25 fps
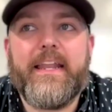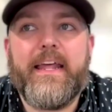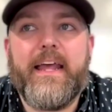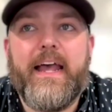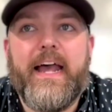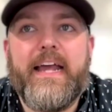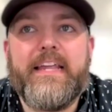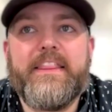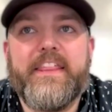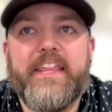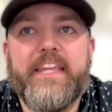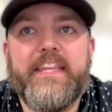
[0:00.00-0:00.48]

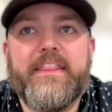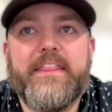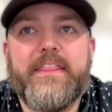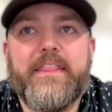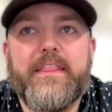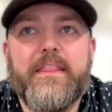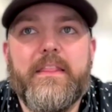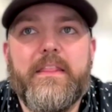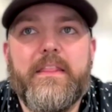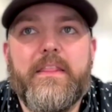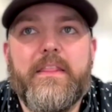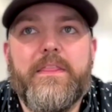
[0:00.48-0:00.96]
I think
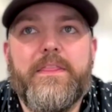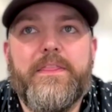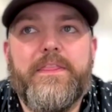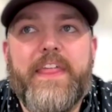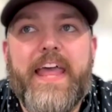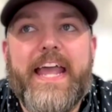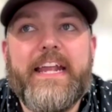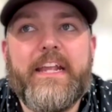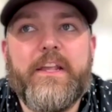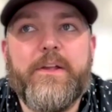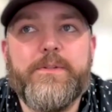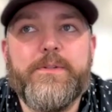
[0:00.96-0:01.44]

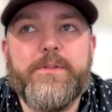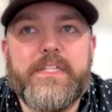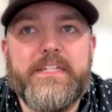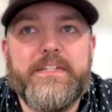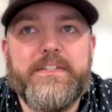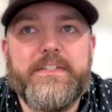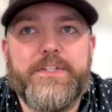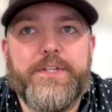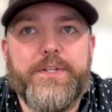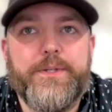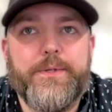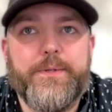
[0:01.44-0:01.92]
that goes
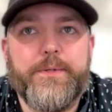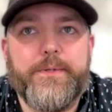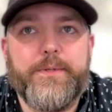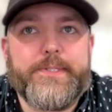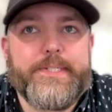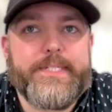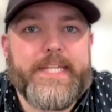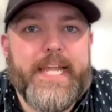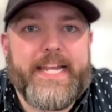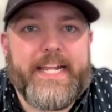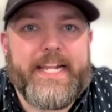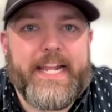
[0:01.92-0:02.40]
into
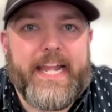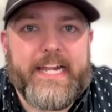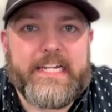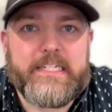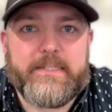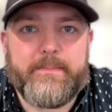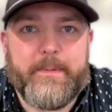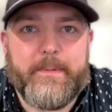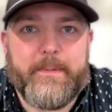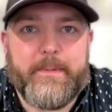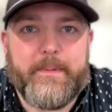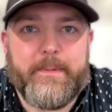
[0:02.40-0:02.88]
setting
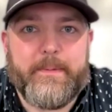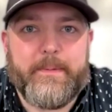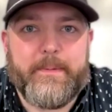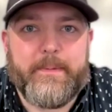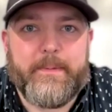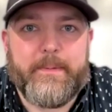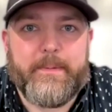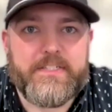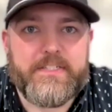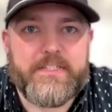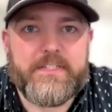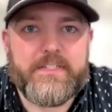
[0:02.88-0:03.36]

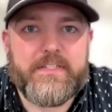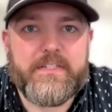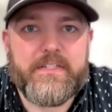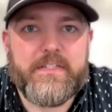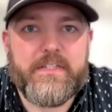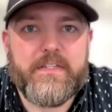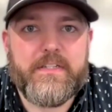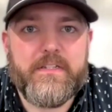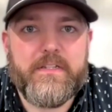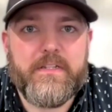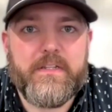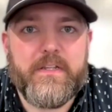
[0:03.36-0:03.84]

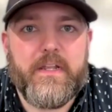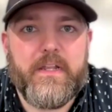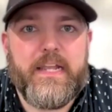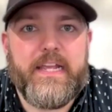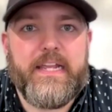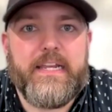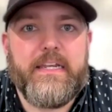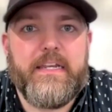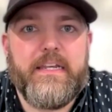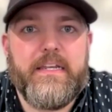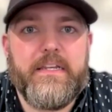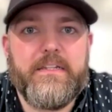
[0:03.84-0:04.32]
expectations.
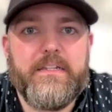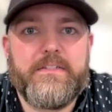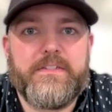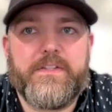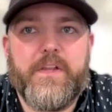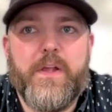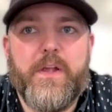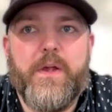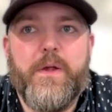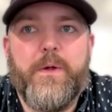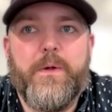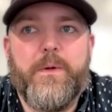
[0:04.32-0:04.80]
And
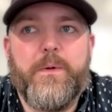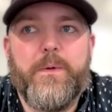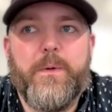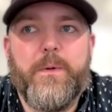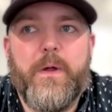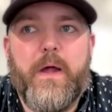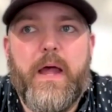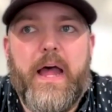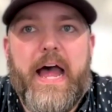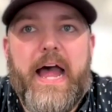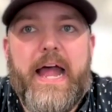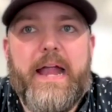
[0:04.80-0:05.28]

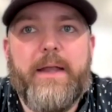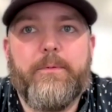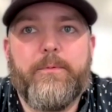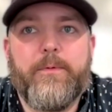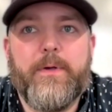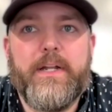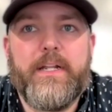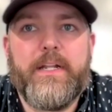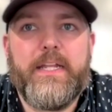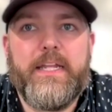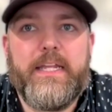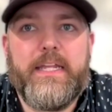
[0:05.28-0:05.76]
so
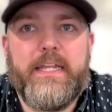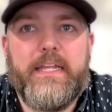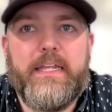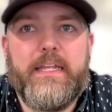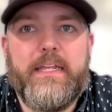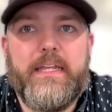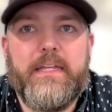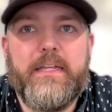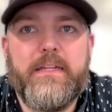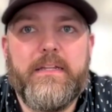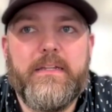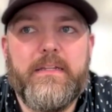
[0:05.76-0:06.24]

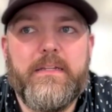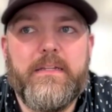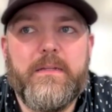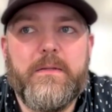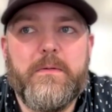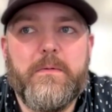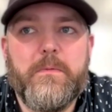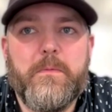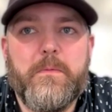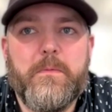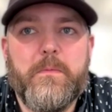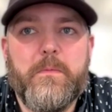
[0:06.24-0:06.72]
to
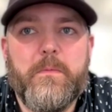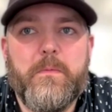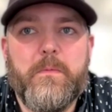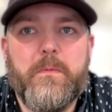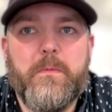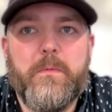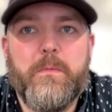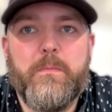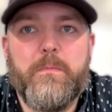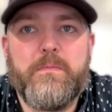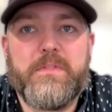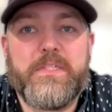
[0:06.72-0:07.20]

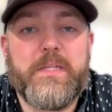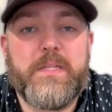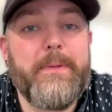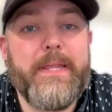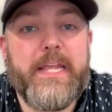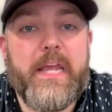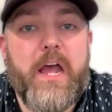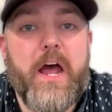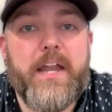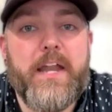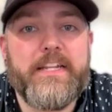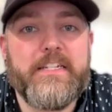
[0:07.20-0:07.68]

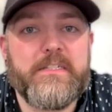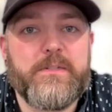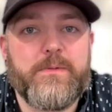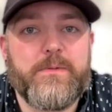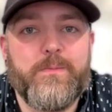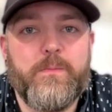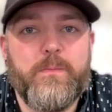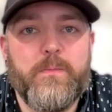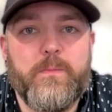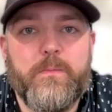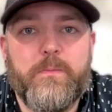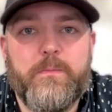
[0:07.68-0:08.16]
be honest,
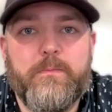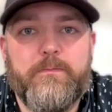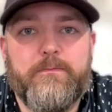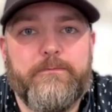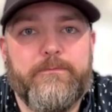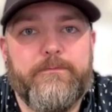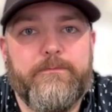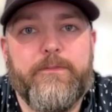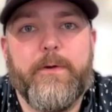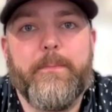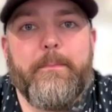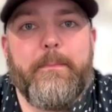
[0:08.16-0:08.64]

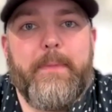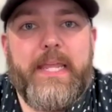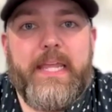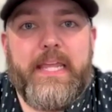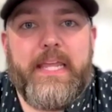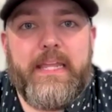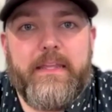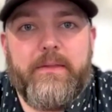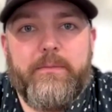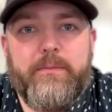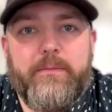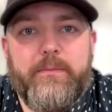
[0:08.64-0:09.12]
for
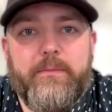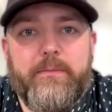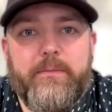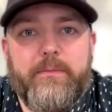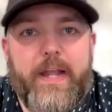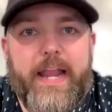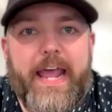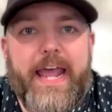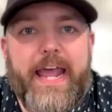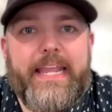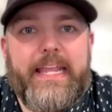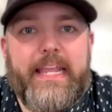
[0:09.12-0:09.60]
me,
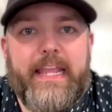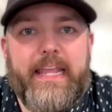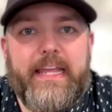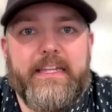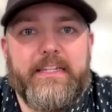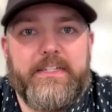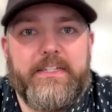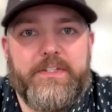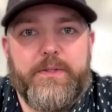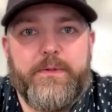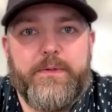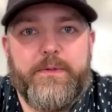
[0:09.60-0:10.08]
when I
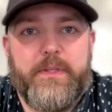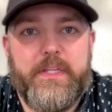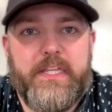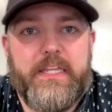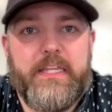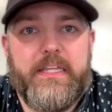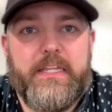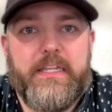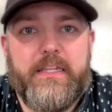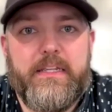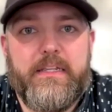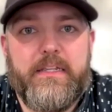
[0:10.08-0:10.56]
get
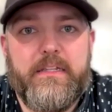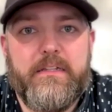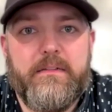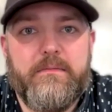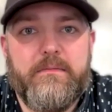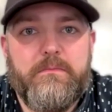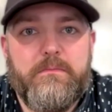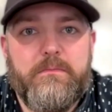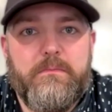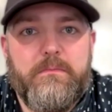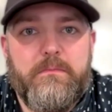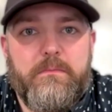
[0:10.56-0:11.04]
to
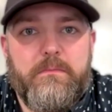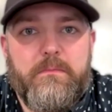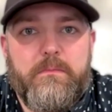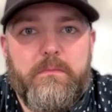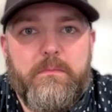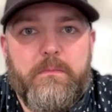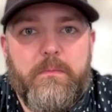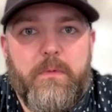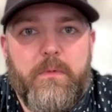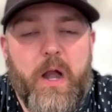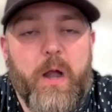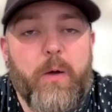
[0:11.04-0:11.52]

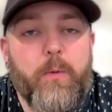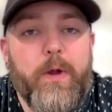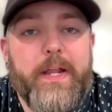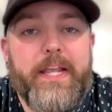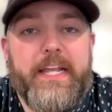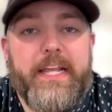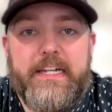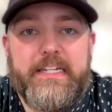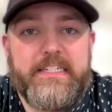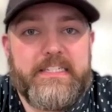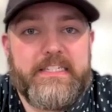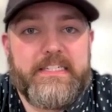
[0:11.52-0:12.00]
are we
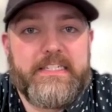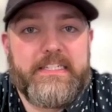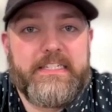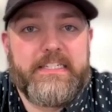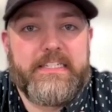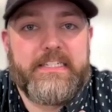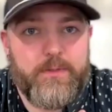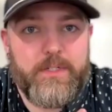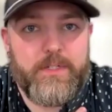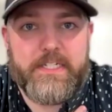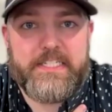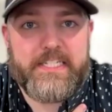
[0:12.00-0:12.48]
going to
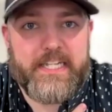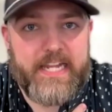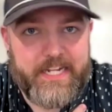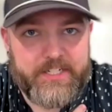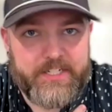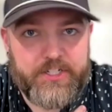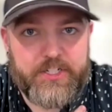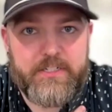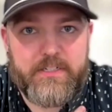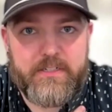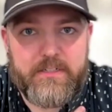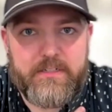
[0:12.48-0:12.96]
schedule a
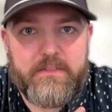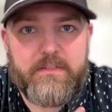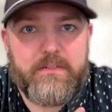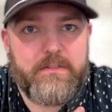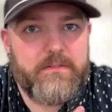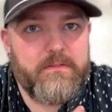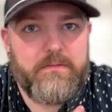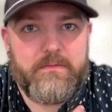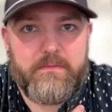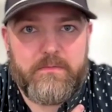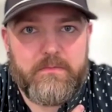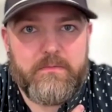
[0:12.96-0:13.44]
session
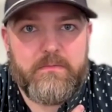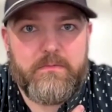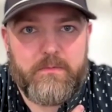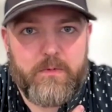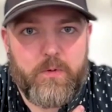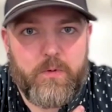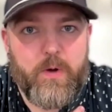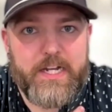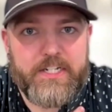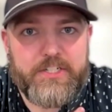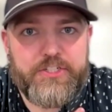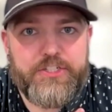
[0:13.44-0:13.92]

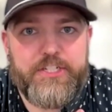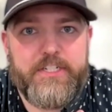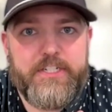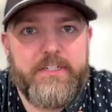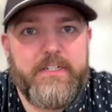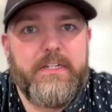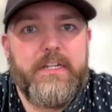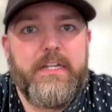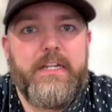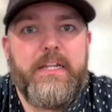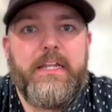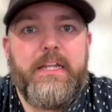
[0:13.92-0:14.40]
question,